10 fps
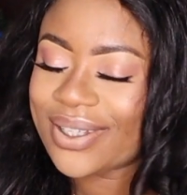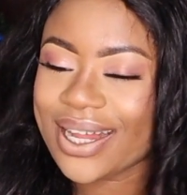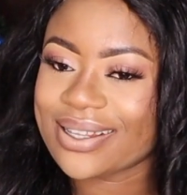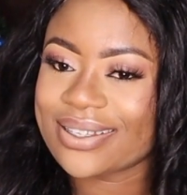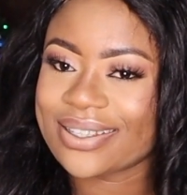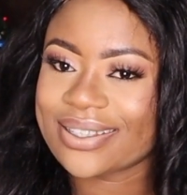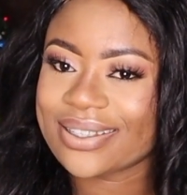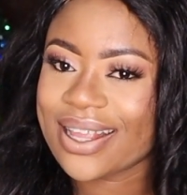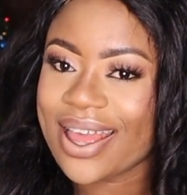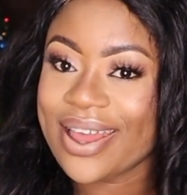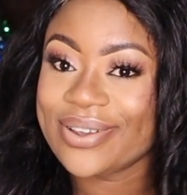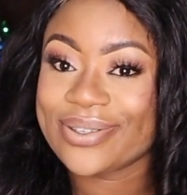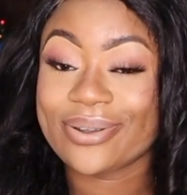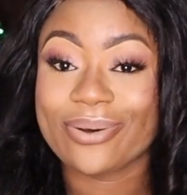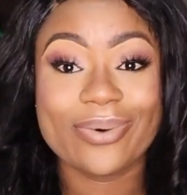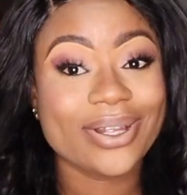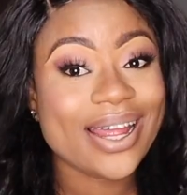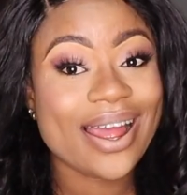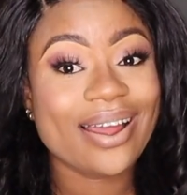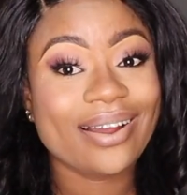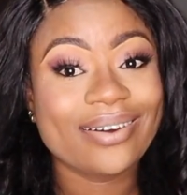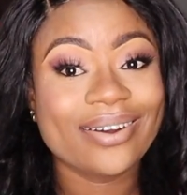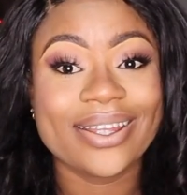That's it. So whether